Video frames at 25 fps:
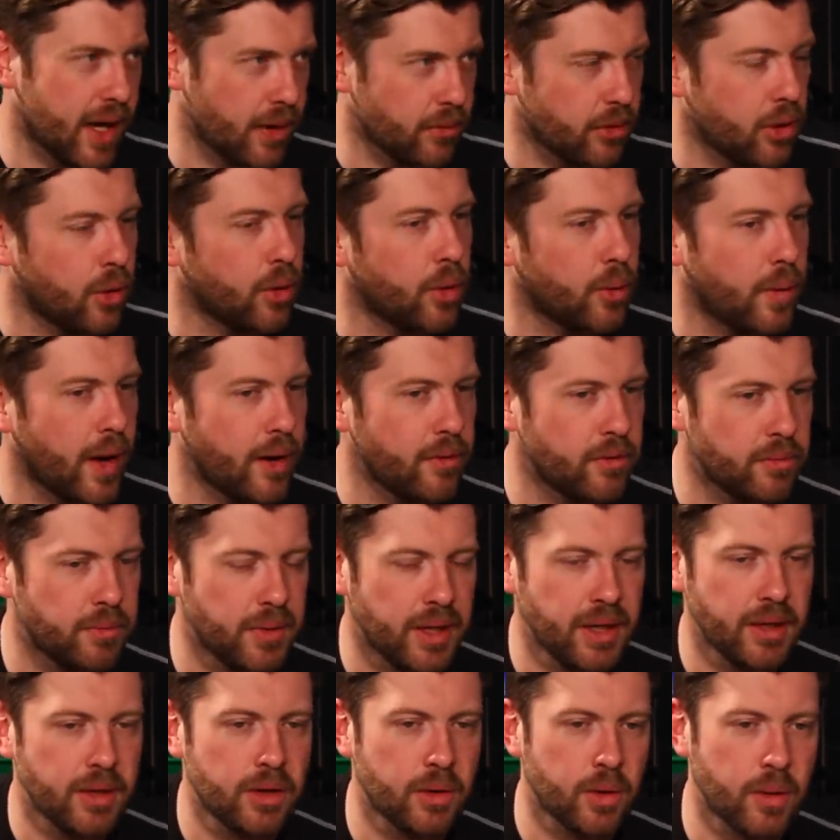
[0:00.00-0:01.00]
I'm going away with
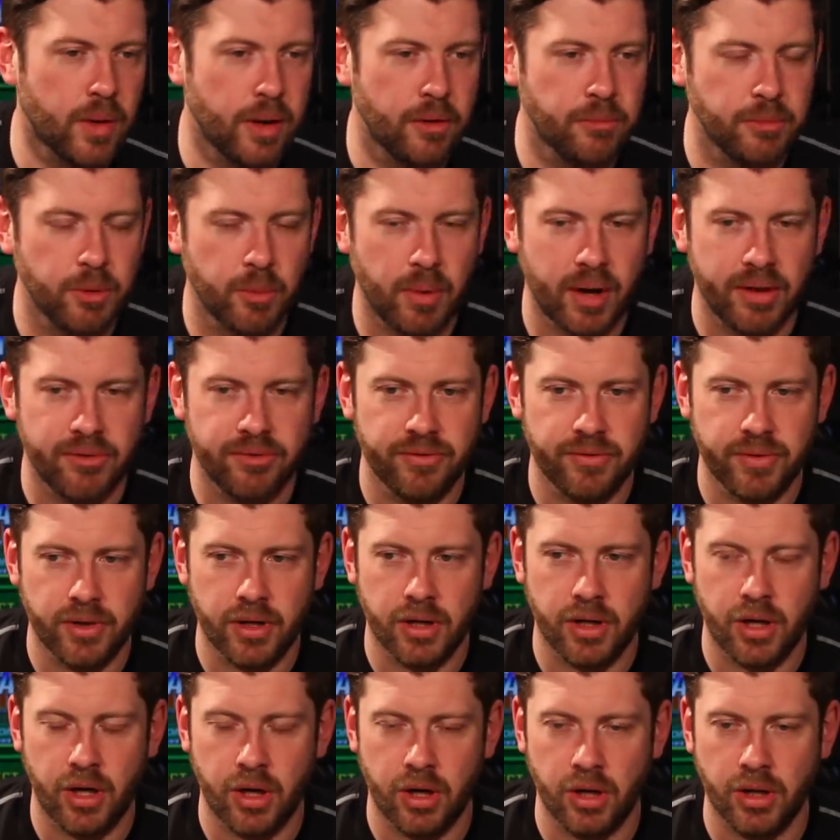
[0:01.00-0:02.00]
me, going away with my wife
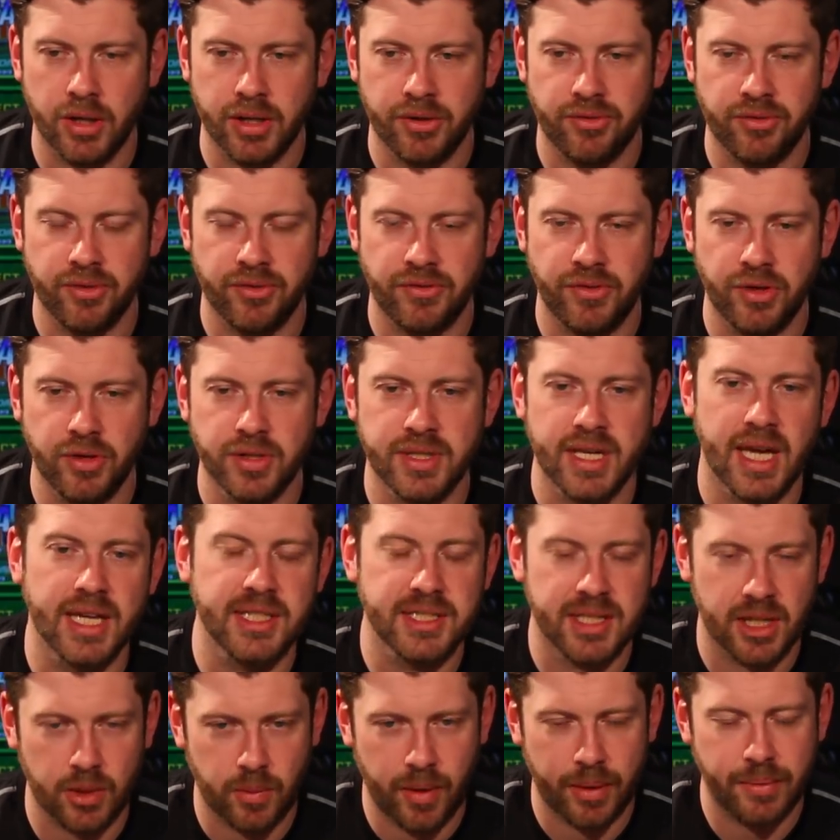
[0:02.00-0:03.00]
on, on holiday for a few days
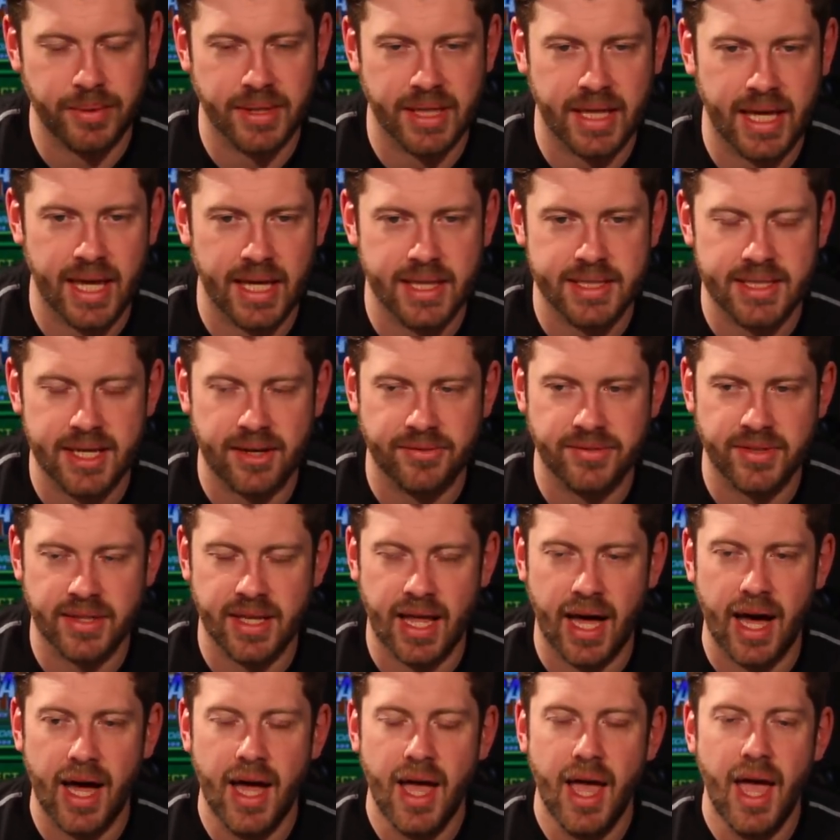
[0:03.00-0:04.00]
and then away with the kids after
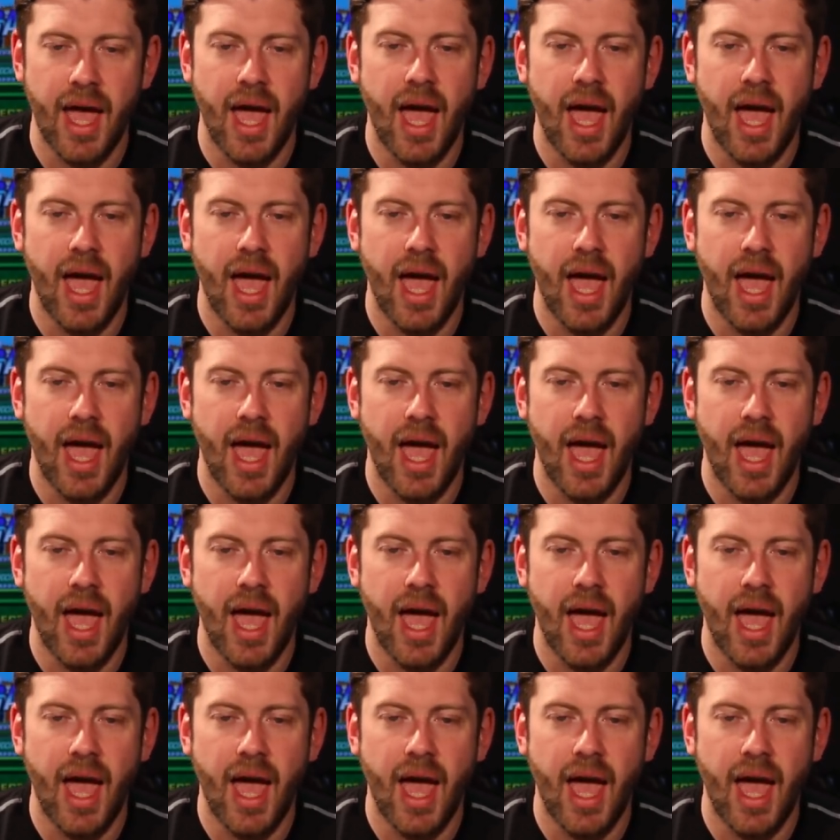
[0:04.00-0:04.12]
that.